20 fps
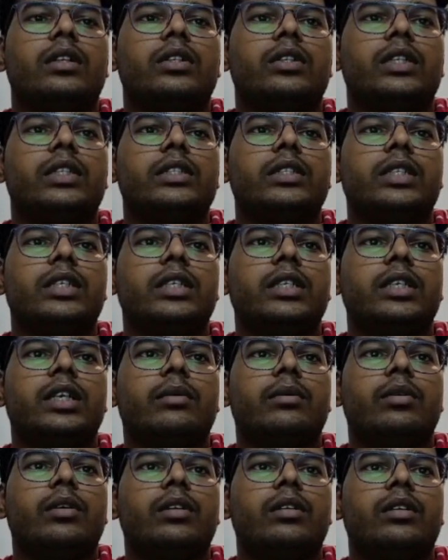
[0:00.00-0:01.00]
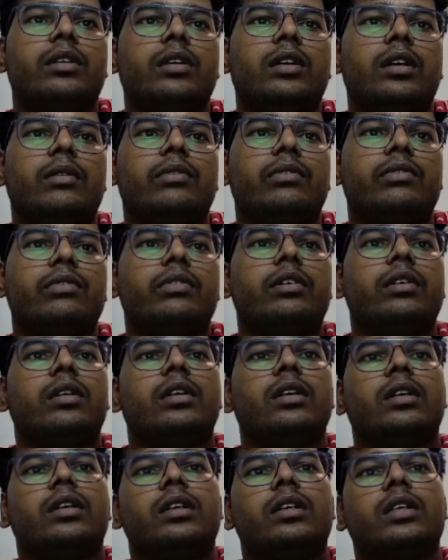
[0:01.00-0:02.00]
you can see
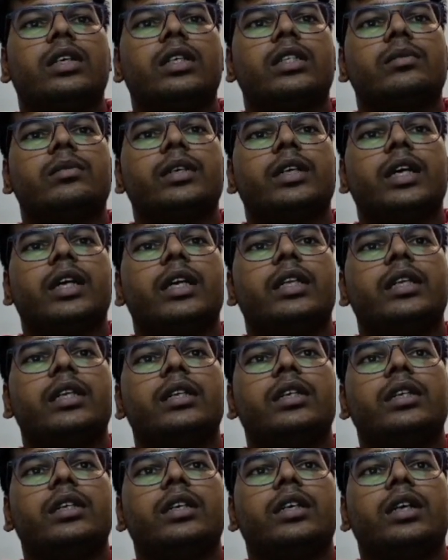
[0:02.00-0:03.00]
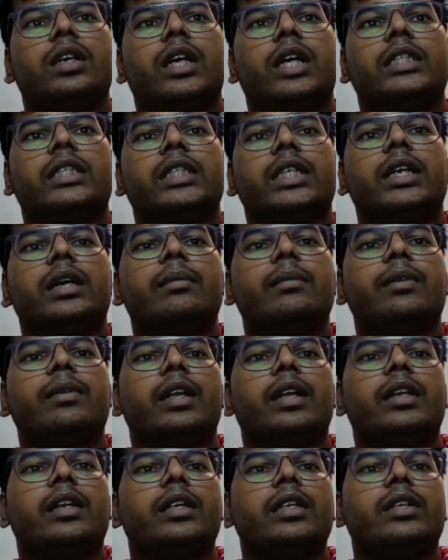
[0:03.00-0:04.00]
df.drop customer ID. I have
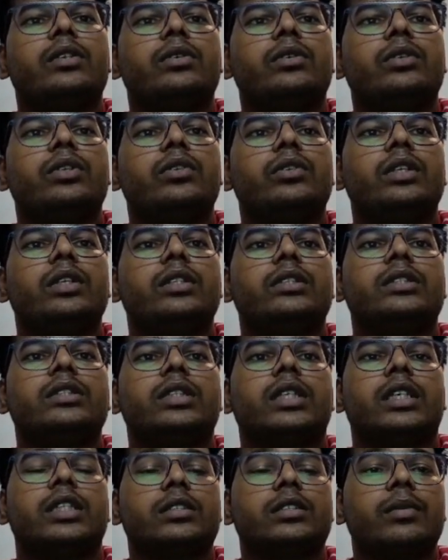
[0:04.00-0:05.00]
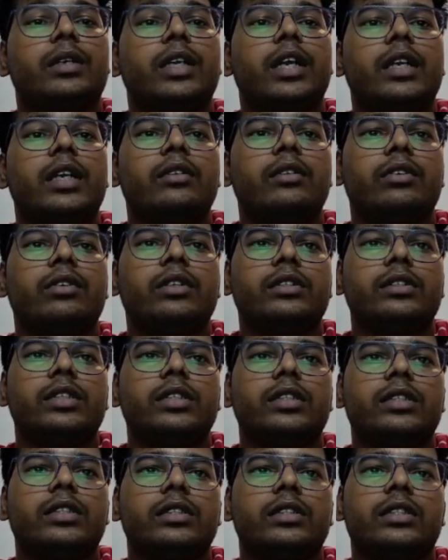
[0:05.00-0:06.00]
already told you this customer ID
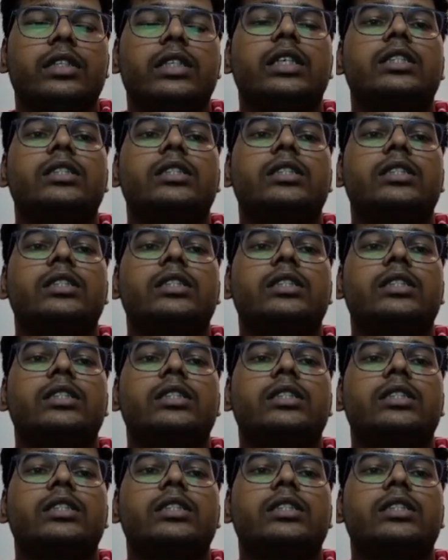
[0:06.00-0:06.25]
function. The